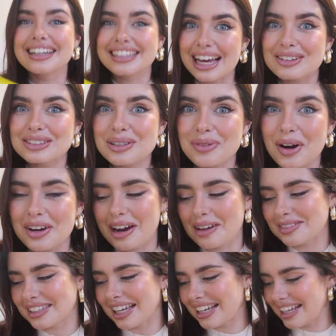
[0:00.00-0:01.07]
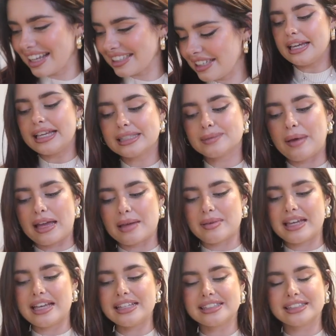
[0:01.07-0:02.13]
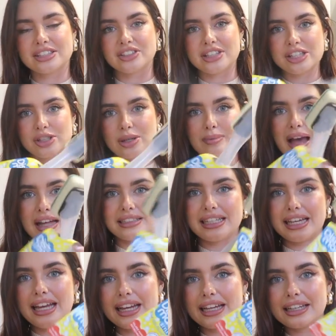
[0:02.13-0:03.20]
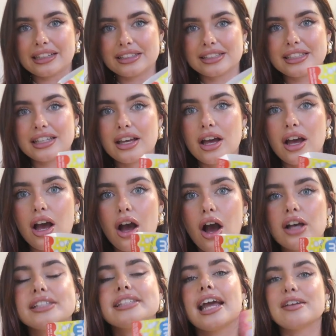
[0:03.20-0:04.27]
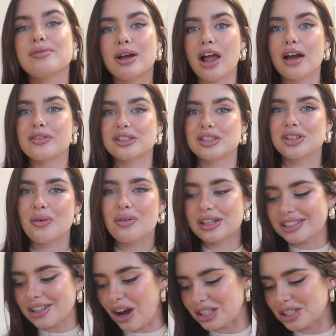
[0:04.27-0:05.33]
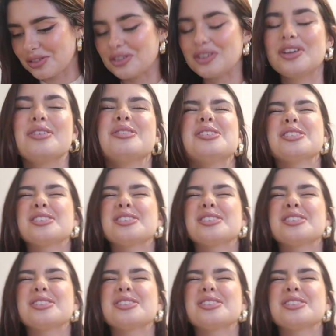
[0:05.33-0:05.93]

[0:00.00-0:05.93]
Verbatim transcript: get with the program, Sadie. These babies, the Dish-O-Matics, saved my life because you don't want to touch, you know when